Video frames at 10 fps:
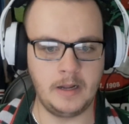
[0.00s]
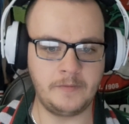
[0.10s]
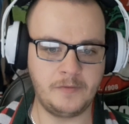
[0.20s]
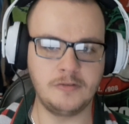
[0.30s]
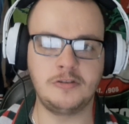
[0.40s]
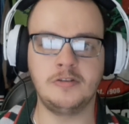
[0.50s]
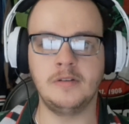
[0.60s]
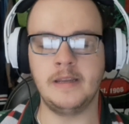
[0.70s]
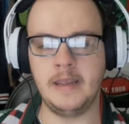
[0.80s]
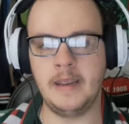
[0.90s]

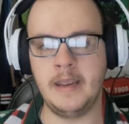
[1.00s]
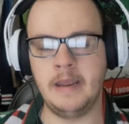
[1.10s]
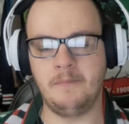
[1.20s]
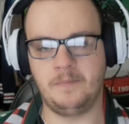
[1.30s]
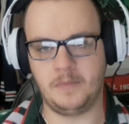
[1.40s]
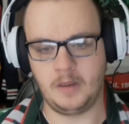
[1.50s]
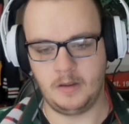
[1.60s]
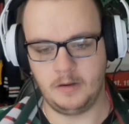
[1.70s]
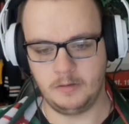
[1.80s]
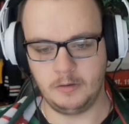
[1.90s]
Unfortunately,
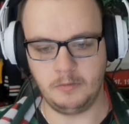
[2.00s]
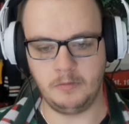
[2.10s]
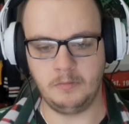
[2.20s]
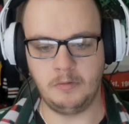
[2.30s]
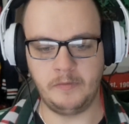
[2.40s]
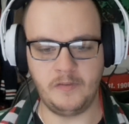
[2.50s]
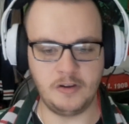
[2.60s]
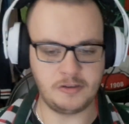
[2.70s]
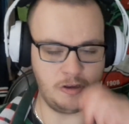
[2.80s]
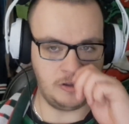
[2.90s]
when we
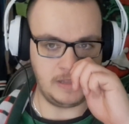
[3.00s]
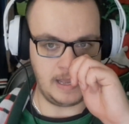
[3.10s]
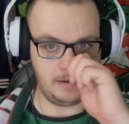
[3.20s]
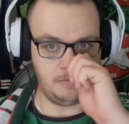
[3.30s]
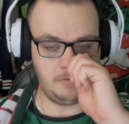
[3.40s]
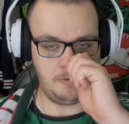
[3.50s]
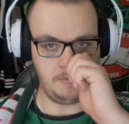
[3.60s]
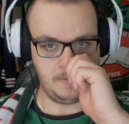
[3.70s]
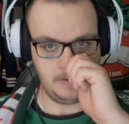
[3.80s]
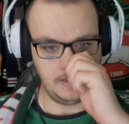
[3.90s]
first heard that
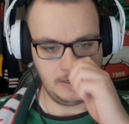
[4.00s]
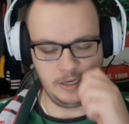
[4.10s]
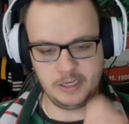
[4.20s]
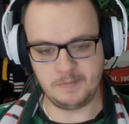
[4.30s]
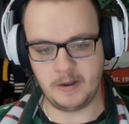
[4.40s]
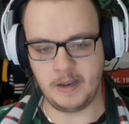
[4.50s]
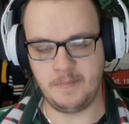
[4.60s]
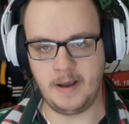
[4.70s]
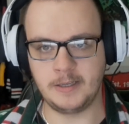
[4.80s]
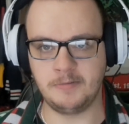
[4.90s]
his mother
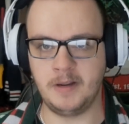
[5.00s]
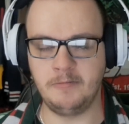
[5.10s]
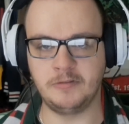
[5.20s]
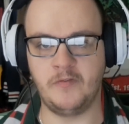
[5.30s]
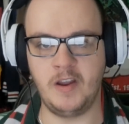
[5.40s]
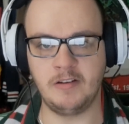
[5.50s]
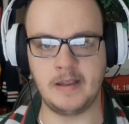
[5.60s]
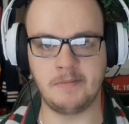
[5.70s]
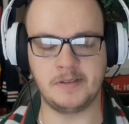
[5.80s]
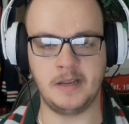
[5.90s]
had passed away, it was very
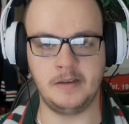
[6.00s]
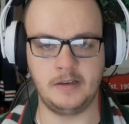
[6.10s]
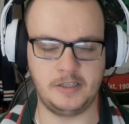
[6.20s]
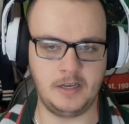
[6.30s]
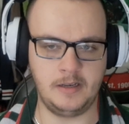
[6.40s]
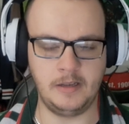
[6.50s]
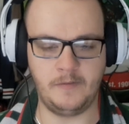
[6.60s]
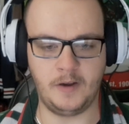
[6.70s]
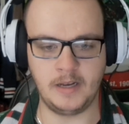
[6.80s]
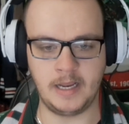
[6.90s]
devastating to
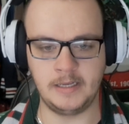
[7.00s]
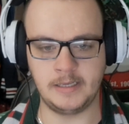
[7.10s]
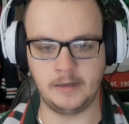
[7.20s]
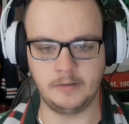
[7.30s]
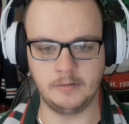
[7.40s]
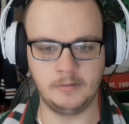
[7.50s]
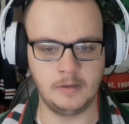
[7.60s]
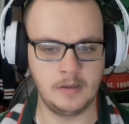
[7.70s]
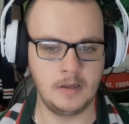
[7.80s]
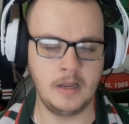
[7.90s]
find out his uncle
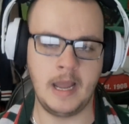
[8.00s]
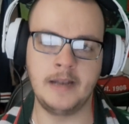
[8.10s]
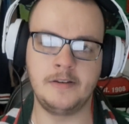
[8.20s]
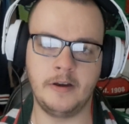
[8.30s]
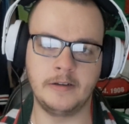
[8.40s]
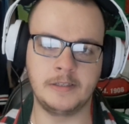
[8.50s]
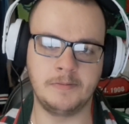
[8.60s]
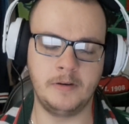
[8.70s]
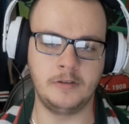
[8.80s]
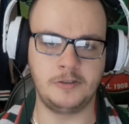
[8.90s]
had died
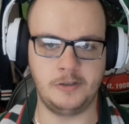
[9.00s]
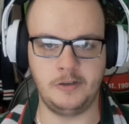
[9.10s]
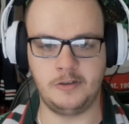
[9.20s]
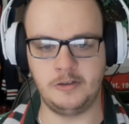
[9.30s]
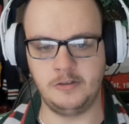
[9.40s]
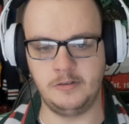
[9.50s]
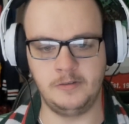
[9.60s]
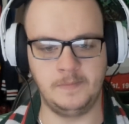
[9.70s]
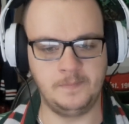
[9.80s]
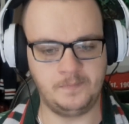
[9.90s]
as well due
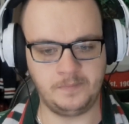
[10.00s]
to